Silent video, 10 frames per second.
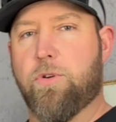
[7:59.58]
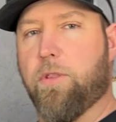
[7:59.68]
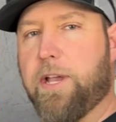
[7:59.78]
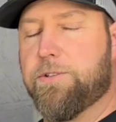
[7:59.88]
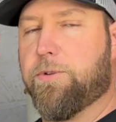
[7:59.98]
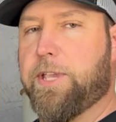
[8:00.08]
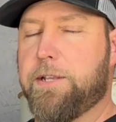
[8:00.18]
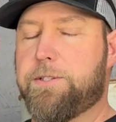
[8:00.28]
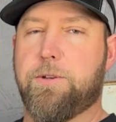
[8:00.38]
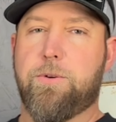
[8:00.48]
hole, that's
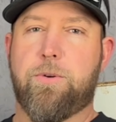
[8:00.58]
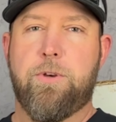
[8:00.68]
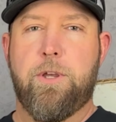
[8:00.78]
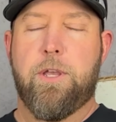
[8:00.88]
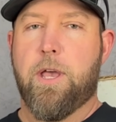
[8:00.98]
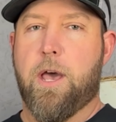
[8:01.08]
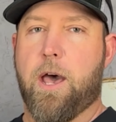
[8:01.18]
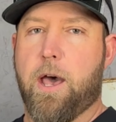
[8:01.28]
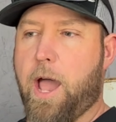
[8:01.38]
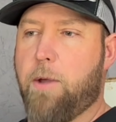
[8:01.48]
okay too.
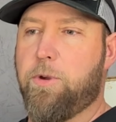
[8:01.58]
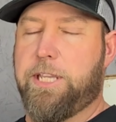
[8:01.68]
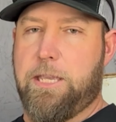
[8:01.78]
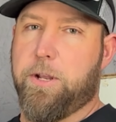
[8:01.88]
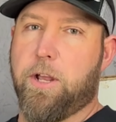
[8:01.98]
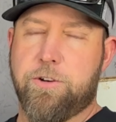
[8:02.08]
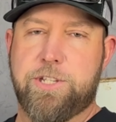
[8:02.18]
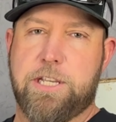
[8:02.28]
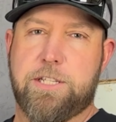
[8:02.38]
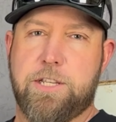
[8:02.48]
I would keep it under
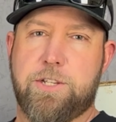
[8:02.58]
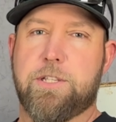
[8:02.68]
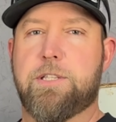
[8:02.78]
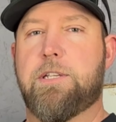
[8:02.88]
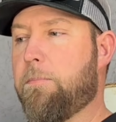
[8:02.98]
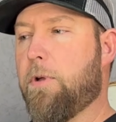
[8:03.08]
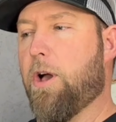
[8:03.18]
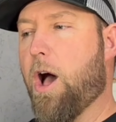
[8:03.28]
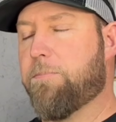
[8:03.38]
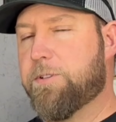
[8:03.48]
6 inches.
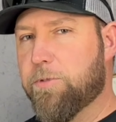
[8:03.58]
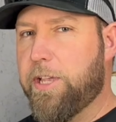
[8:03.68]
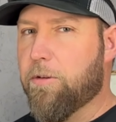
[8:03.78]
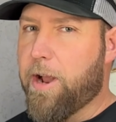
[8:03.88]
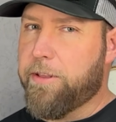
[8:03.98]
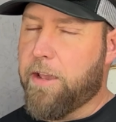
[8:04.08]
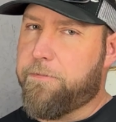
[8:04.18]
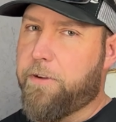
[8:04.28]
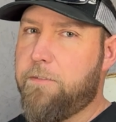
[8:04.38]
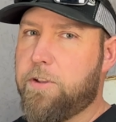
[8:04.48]
Optimally around that
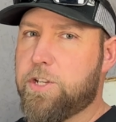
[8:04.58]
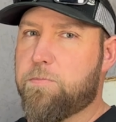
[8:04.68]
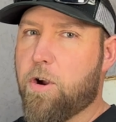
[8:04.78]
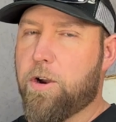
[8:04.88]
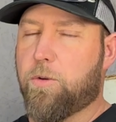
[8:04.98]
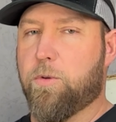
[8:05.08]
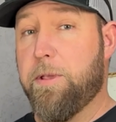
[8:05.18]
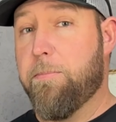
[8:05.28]
5-inch mark would be